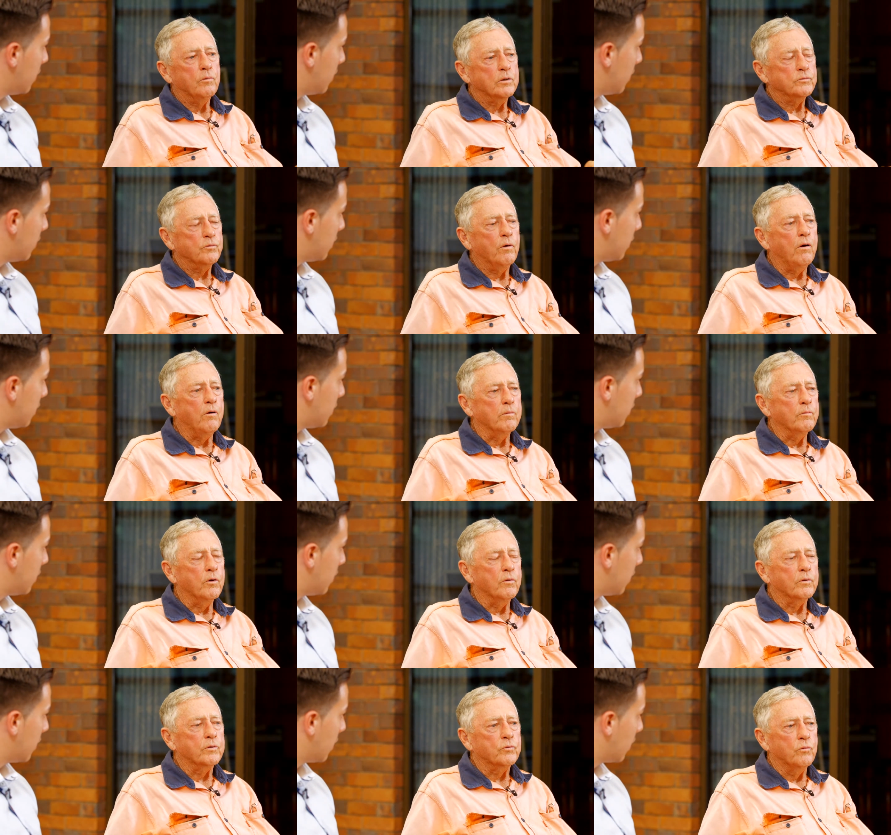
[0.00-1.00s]
Speaker 1: what's worrying
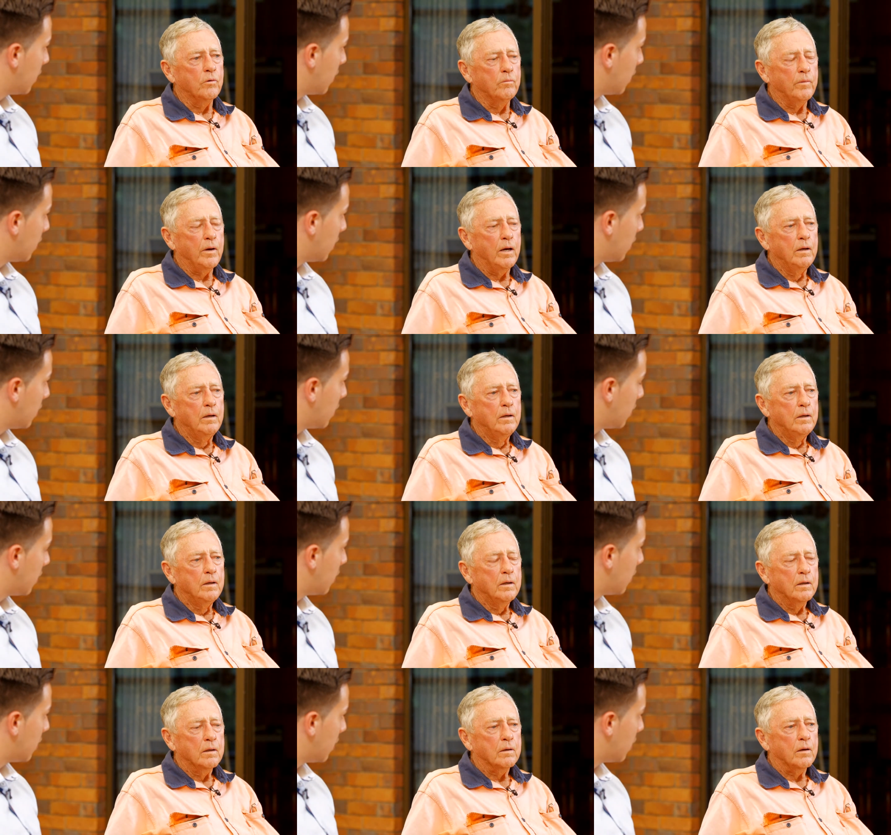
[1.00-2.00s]
me with Toowoomba,
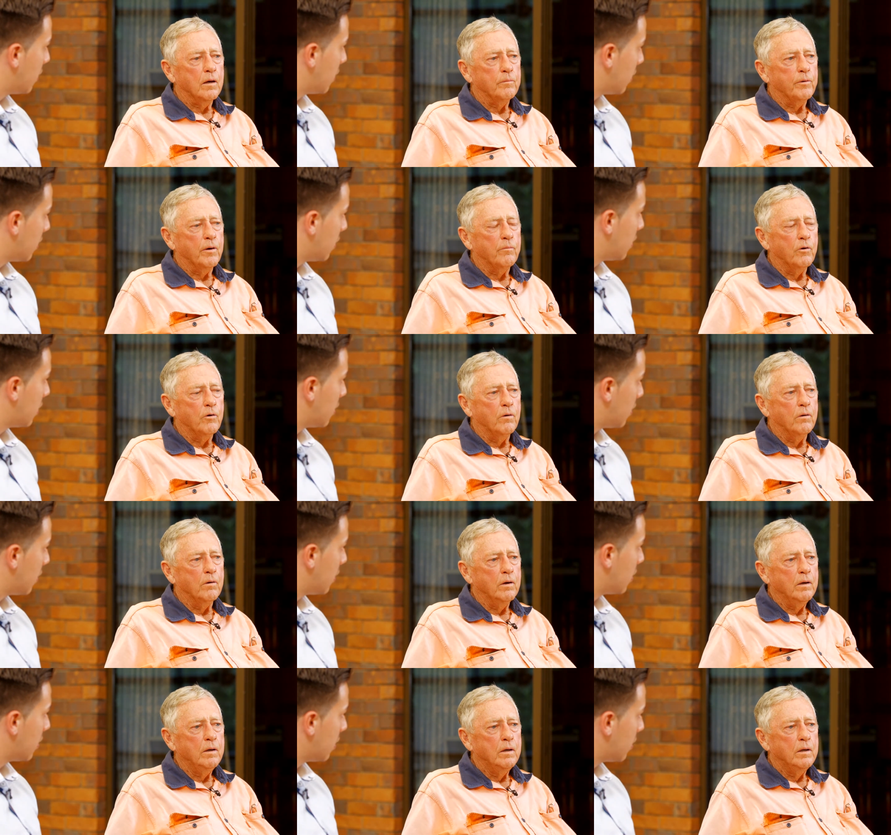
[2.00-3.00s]
and I hope I'm wrong,